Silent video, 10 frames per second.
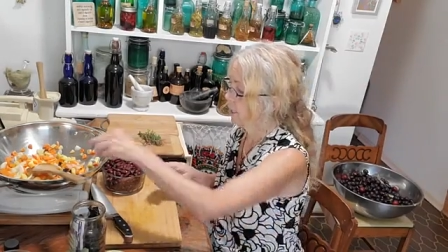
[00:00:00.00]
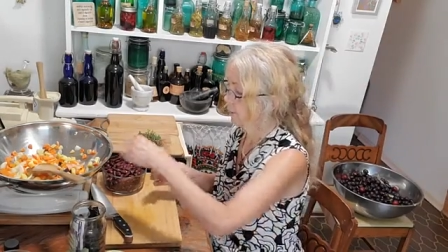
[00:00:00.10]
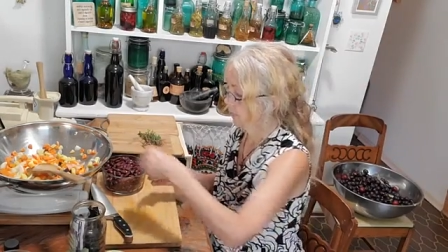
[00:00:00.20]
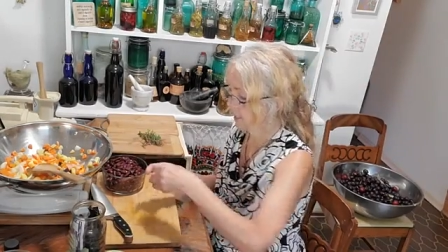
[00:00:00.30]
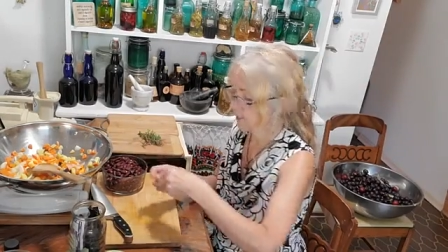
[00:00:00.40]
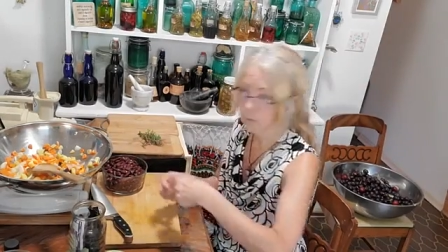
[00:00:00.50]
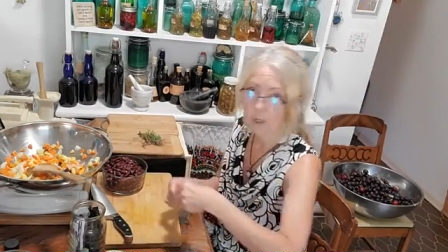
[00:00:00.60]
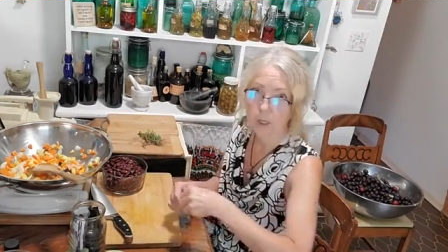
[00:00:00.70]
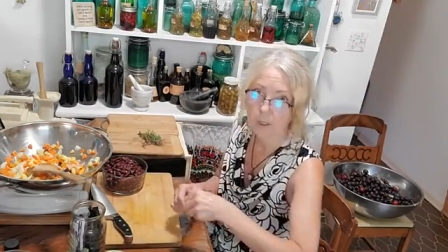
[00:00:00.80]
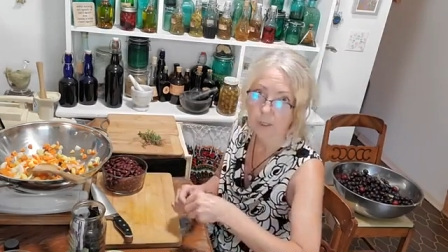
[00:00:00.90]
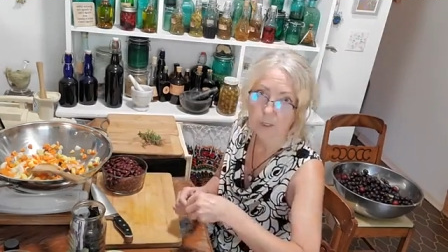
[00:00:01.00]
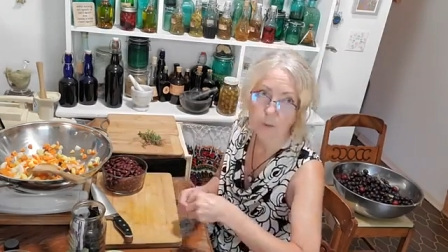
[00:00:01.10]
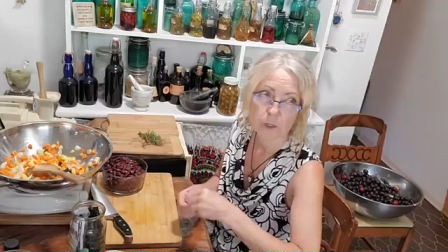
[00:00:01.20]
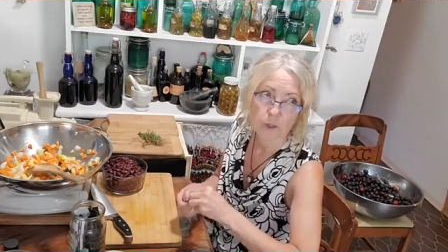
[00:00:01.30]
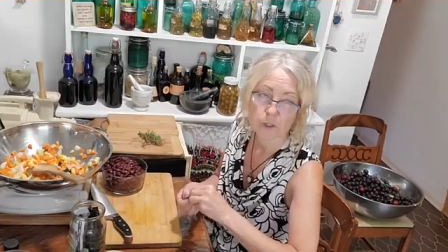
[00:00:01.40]
because we're all
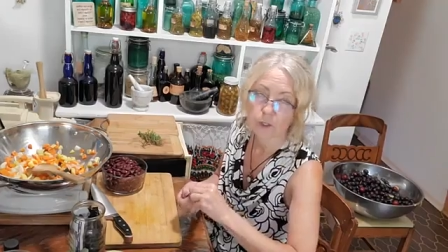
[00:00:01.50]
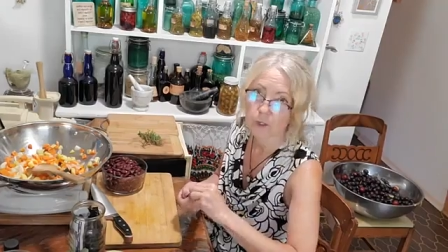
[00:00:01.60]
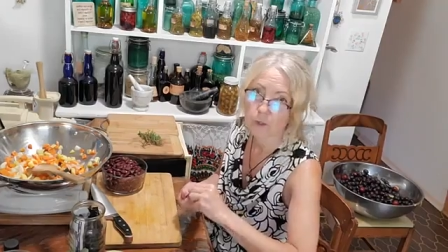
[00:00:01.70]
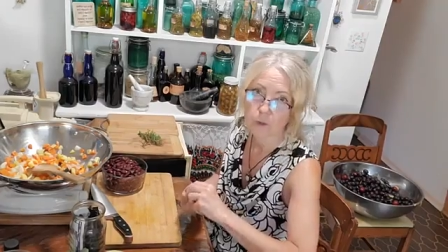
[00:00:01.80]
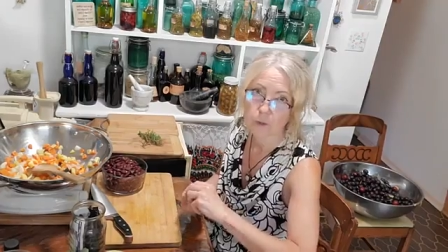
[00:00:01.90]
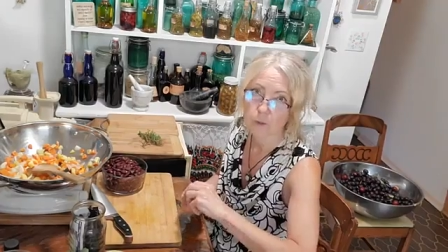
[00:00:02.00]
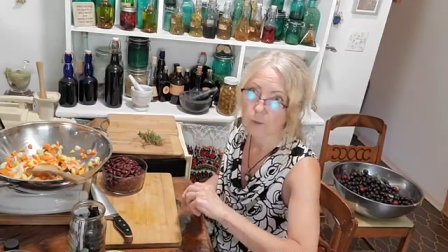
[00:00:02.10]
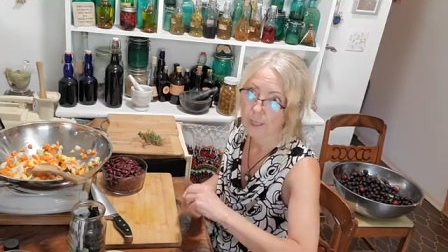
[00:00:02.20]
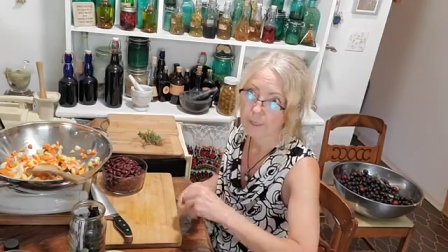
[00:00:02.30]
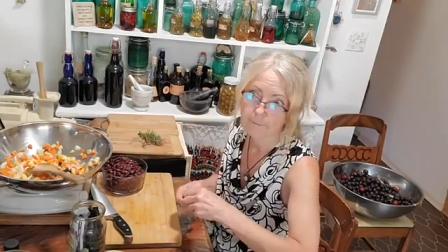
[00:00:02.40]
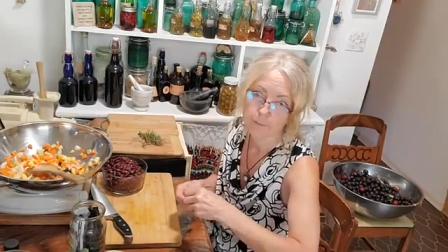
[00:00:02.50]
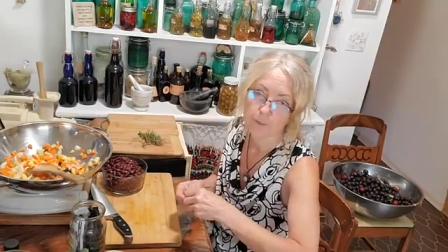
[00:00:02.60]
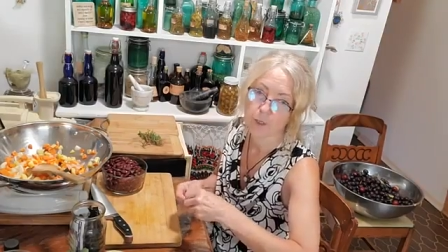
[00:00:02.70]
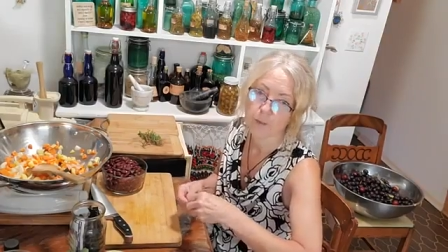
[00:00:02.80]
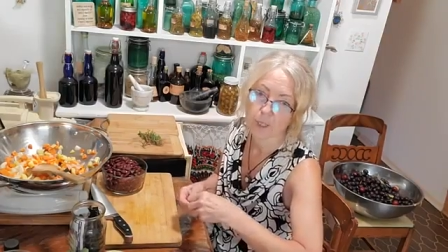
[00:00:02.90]
exposed to,
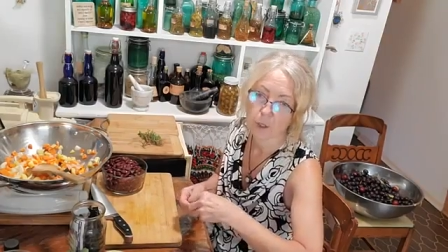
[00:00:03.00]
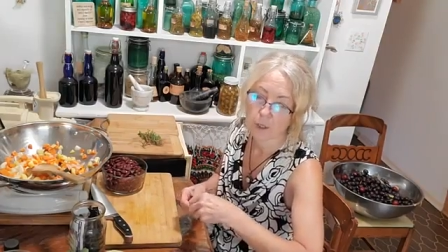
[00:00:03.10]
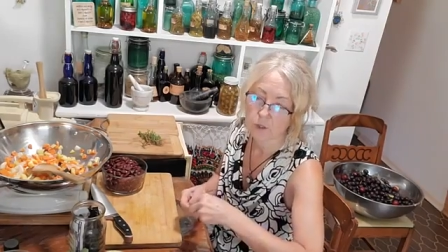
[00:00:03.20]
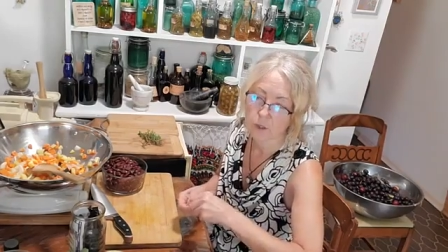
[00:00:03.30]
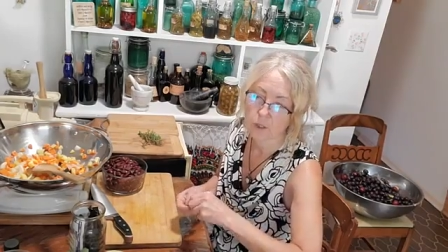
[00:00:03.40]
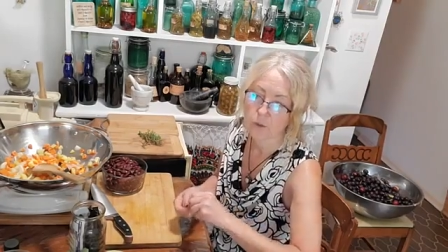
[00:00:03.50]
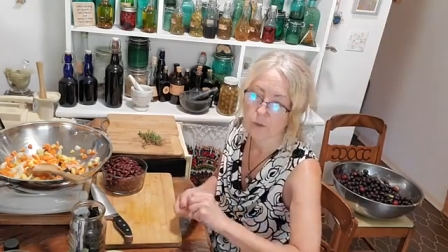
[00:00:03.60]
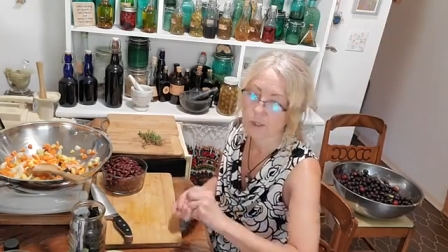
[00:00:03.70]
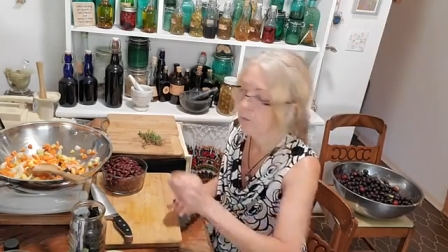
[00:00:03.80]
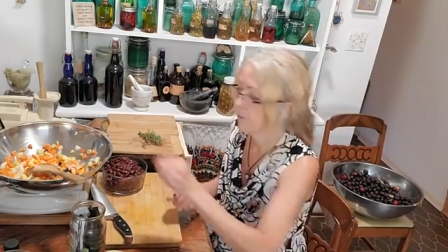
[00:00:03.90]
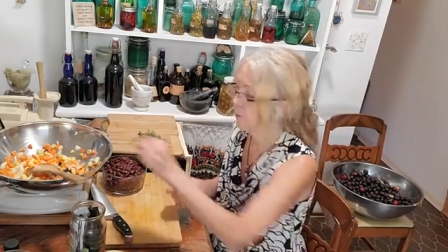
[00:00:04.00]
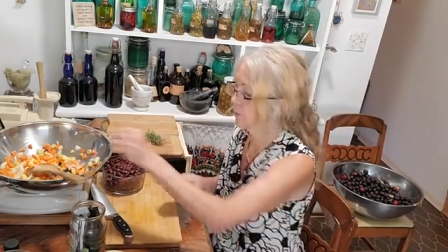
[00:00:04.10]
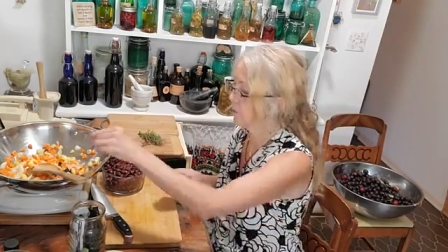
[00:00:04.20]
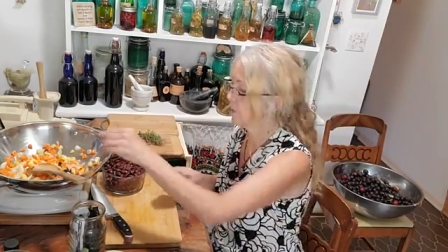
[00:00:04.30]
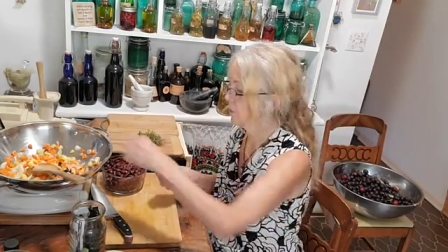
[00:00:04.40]
oh my gosh, cell
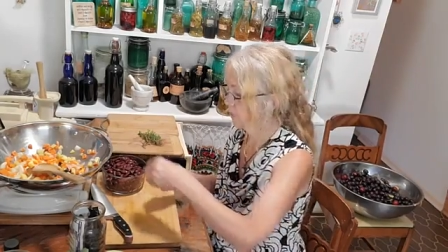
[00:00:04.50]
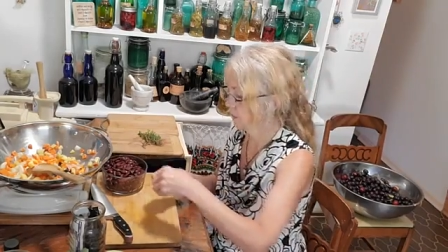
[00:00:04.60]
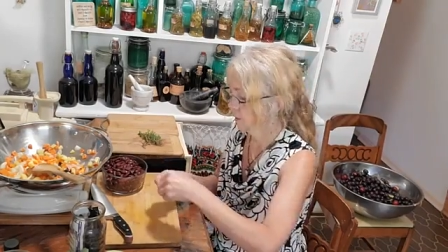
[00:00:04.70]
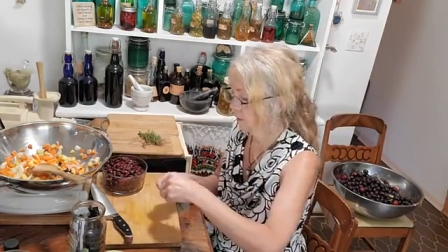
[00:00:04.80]
phones and